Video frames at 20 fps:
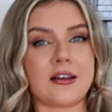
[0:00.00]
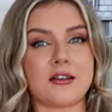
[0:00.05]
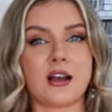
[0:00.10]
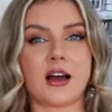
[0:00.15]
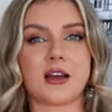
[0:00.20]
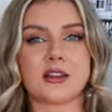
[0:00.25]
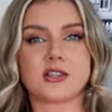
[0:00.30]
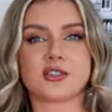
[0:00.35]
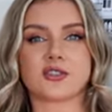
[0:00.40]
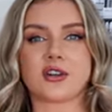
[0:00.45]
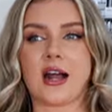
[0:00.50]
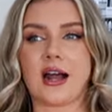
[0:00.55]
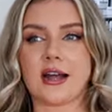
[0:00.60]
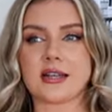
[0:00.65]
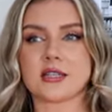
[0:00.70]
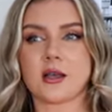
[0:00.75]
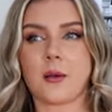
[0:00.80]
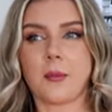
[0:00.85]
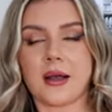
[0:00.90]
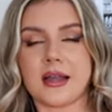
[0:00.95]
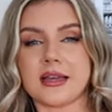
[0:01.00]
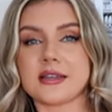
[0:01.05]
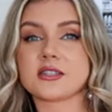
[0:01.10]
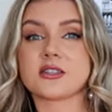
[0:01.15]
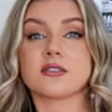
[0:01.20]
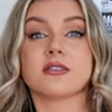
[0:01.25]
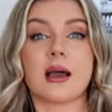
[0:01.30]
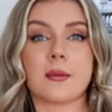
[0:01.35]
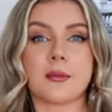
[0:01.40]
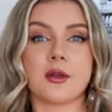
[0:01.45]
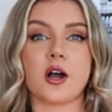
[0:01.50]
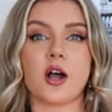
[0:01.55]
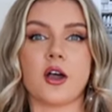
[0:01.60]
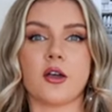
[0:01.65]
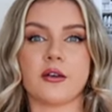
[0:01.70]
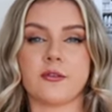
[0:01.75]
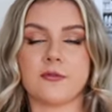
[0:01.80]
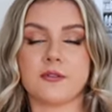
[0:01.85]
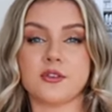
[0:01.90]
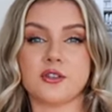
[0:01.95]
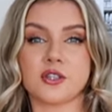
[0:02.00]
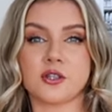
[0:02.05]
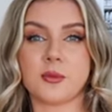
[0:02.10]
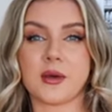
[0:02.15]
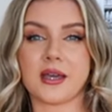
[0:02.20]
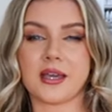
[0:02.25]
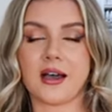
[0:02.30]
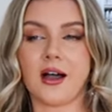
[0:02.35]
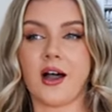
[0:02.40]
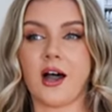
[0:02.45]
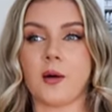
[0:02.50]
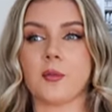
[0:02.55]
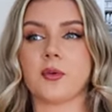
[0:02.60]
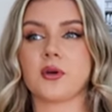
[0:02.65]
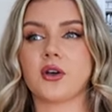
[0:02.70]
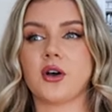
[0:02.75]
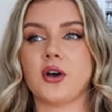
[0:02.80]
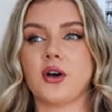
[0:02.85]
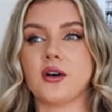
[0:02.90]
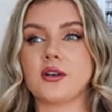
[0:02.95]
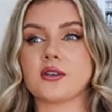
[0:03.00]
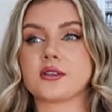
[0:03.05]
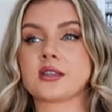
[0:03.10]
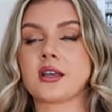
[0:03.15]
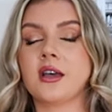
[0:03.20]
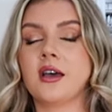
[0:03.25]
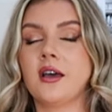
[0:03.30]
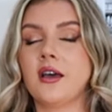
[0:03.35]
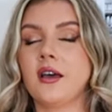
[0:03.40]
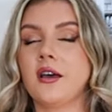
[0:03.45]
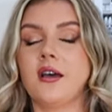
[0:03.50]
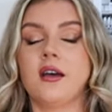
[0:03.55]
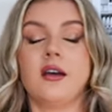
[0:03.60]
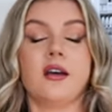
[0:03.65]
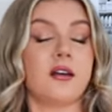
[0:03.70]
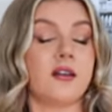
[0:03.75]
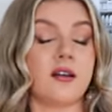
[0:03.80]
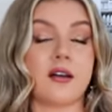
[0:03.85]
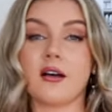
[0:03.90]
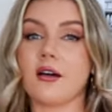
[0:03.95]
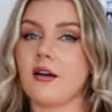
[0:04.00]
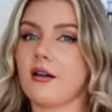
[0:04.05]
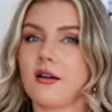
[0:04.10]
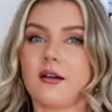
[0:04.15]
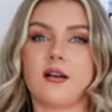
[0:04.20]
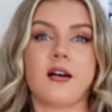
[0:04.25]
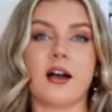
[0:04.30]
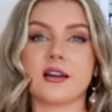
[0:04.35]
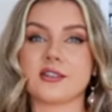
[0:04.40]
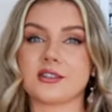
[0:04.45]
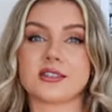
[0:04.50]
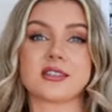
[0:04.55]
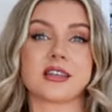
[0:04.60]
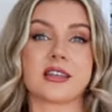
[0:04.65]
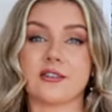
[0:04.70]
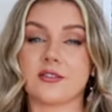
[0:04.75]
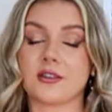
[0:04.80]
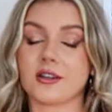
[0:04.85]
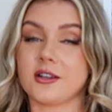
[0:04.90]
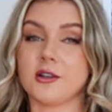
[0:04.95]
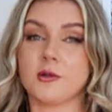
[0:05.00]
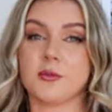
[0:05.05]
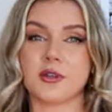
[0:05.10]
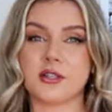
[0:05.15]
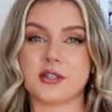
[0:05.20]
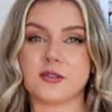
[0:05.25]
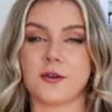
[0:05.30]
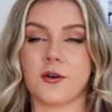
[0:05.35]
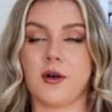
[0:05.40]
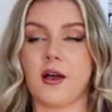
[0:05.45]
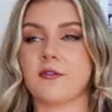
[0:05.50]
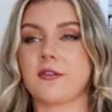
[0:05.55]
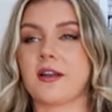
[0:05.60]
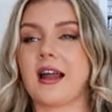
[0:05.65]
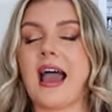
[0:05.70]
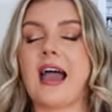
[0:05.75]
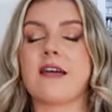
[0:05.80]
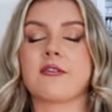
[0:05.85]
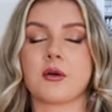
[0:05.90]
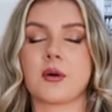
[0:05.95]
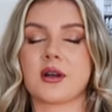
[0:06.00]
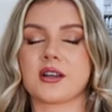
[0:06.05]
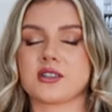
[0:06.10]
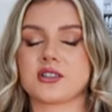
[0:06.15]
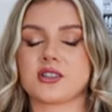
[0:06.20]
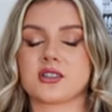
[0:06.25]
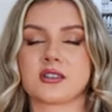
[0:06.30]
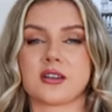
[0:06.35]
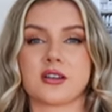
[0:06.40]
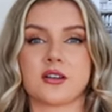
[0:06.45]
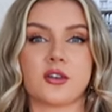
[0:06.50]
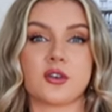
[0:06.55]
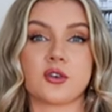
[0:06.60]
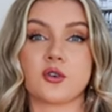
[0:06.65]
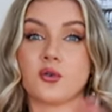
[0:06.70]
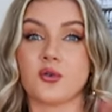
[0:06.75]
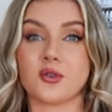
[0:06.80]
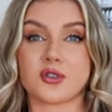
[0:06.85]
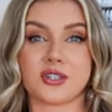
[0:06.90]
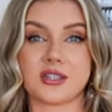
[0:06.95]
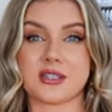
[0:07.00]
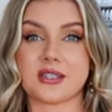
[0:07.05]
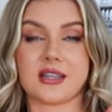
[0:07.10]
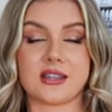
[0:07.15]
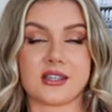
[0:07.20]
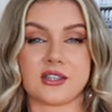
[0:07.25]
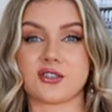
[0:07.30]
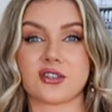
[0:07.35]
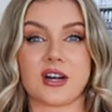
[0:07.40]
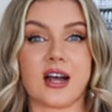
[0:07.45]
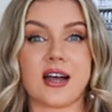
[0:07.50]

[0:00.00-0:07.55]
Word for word: and you like this dress, please do let me know if you do pick it up because I just think you're gonna look beautiful. I feel like everyone is just gonna look gorgeous in this